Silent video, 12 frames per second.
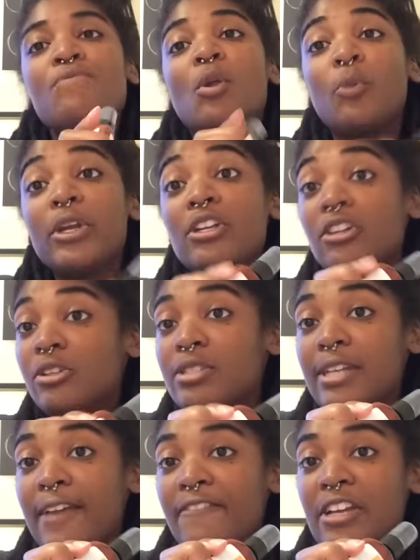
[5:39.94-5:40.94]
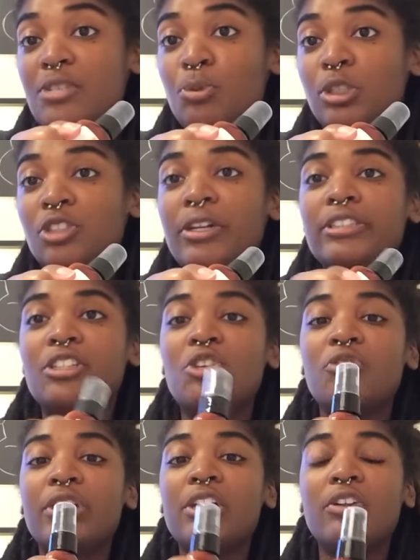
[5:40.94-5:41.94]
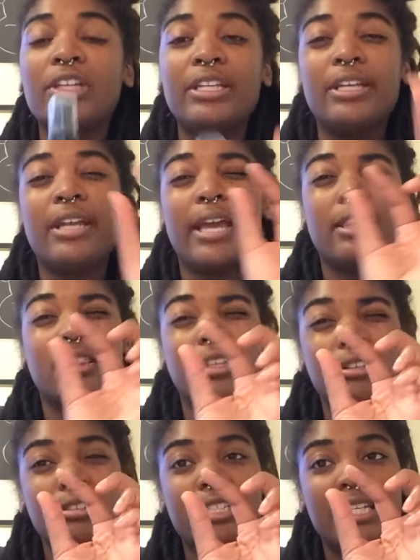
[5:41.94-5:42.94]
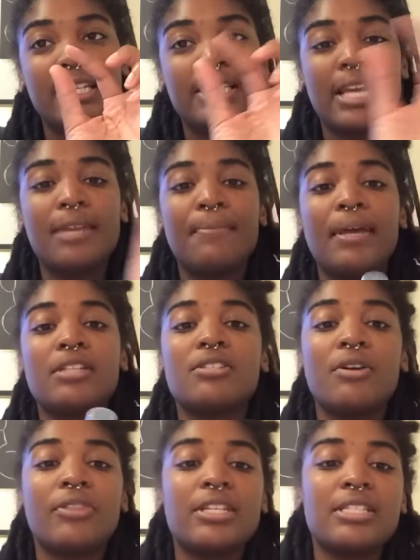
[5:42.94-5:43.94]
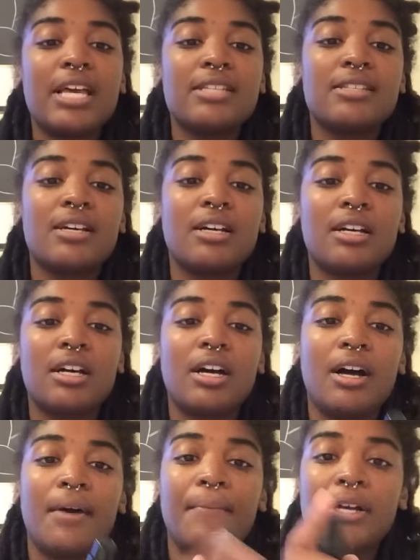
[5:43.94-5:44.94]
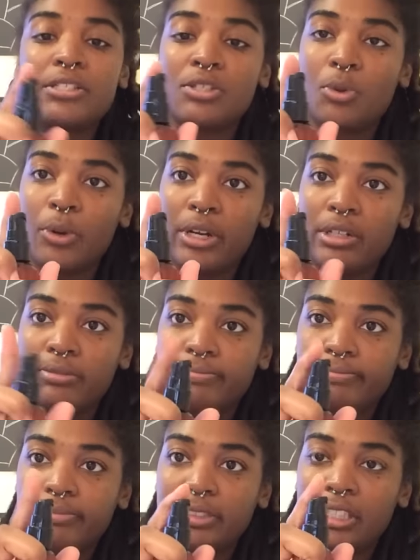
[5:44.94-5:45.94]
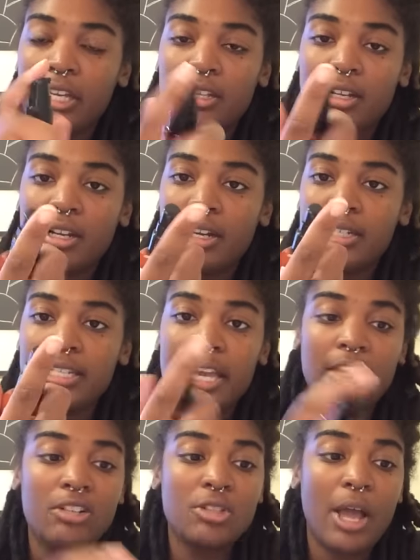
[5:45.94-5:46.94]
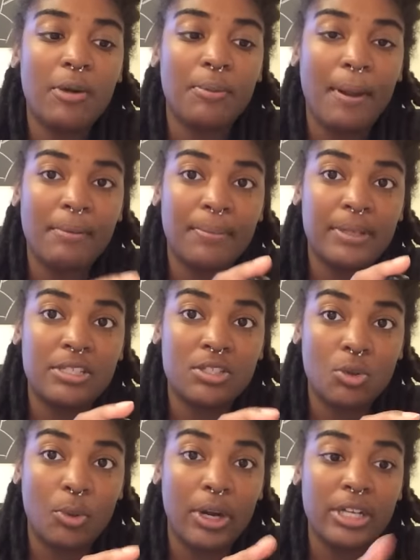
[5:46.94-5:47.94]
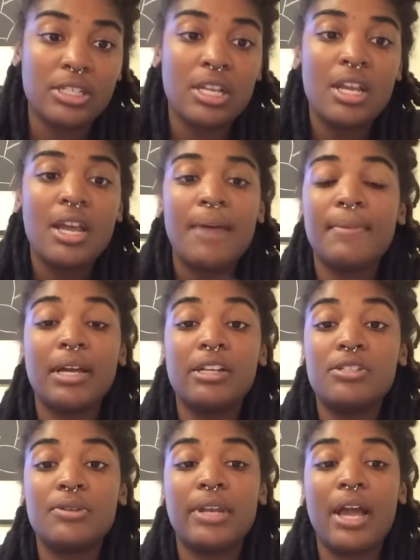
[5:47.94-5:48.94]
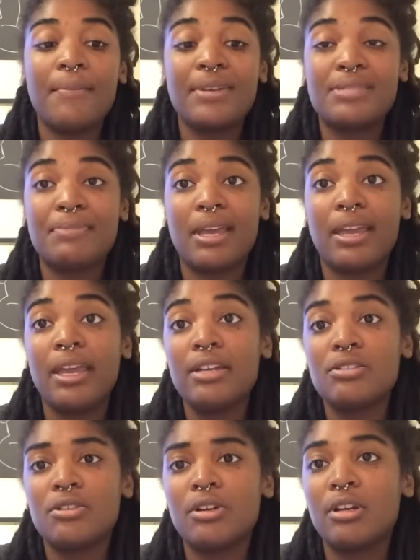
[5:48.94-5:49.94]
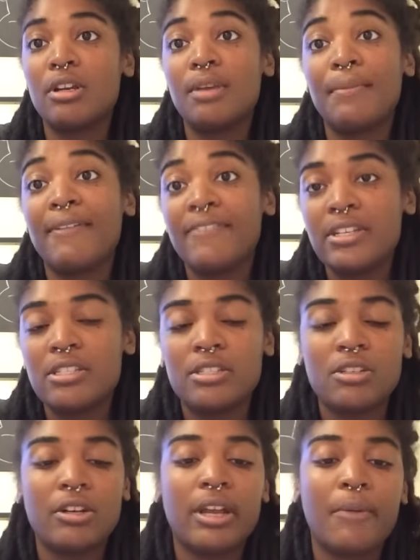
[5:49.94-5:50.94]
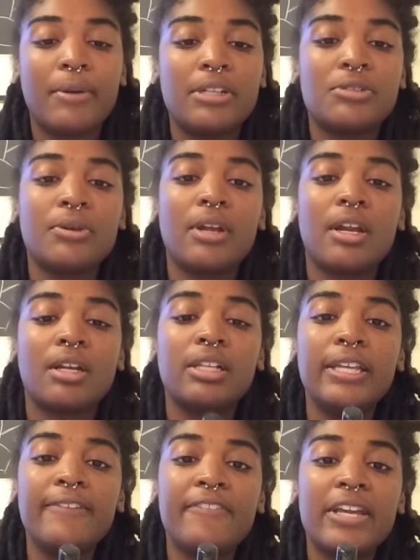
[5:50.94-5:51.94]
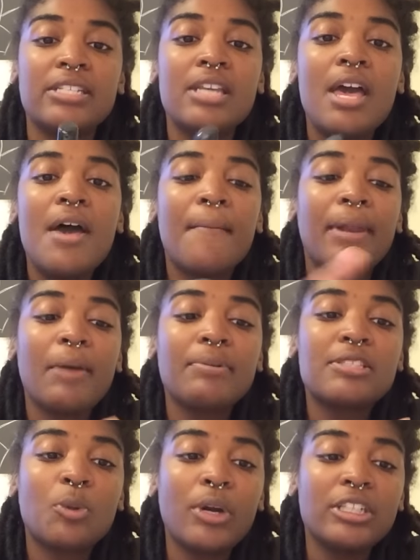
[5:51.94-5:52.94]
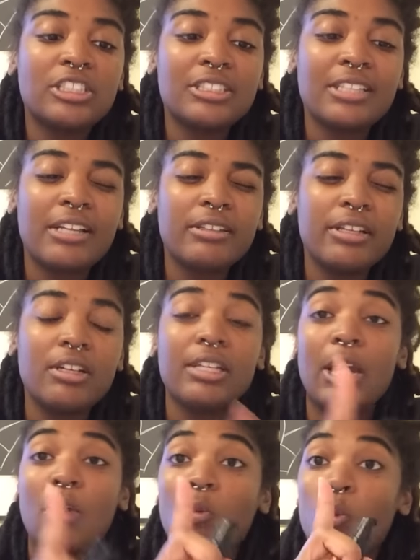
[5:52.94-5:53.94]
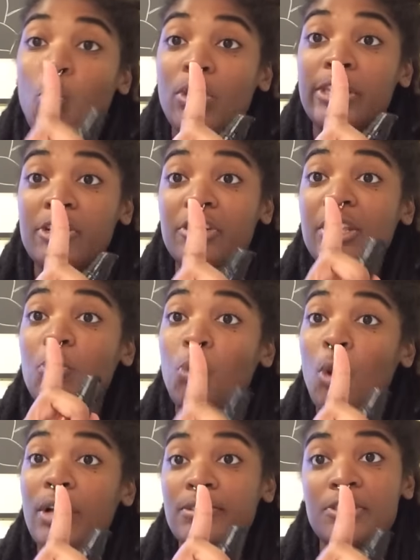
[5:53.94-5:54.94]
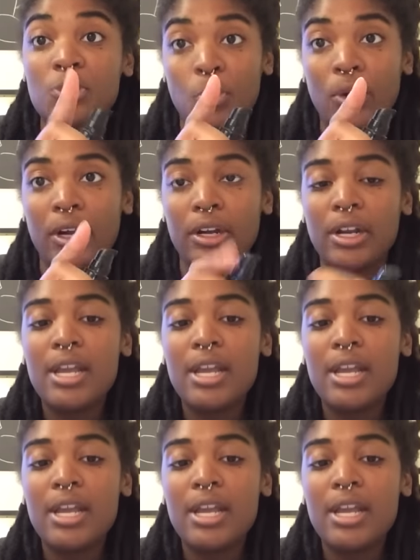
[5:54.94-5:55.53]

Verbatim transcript: when you're using a face moisturizer, you really only need a little teeny tiny bit. So this has a, um, a squirt container, so I would probably squirt. I'm not going to do it now because my hands are dirty my face is dirty. I want to do it on a clean face, but I would squirt just a little, like literally one squirt